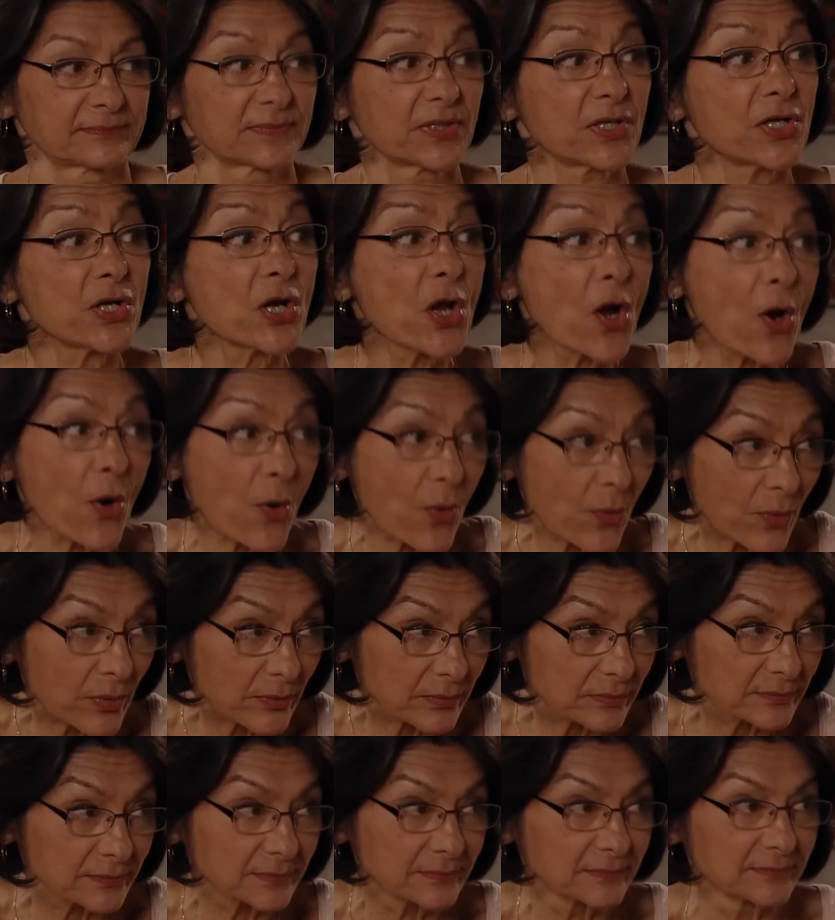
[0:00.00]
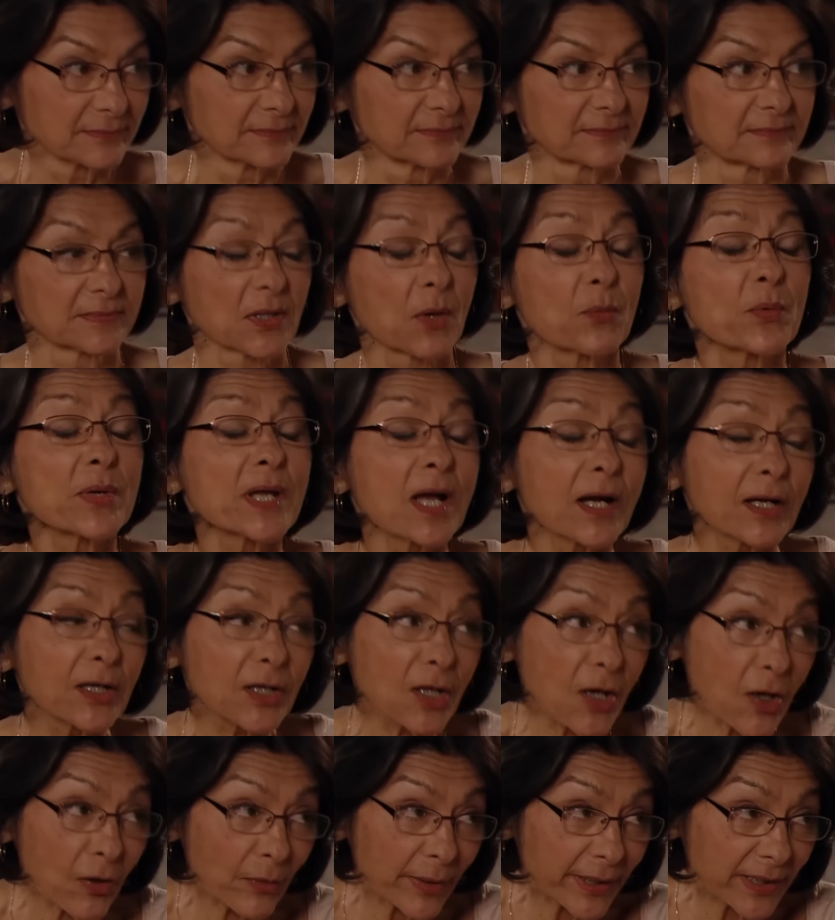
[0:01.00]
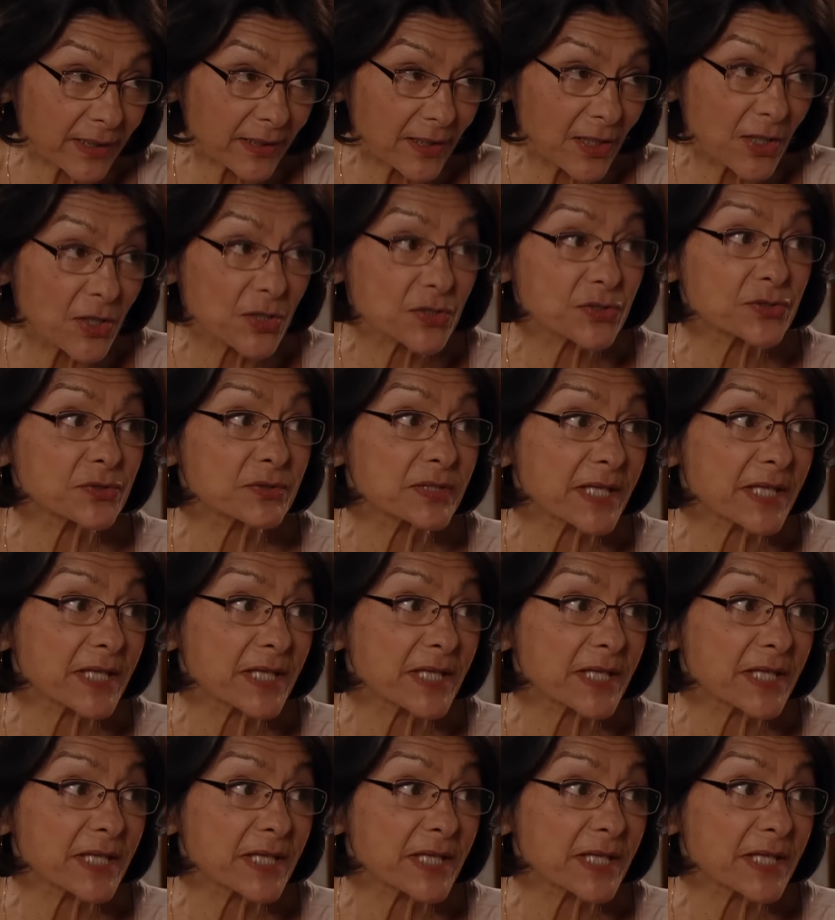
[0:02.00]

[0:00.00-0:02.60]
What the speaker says: No. We are going to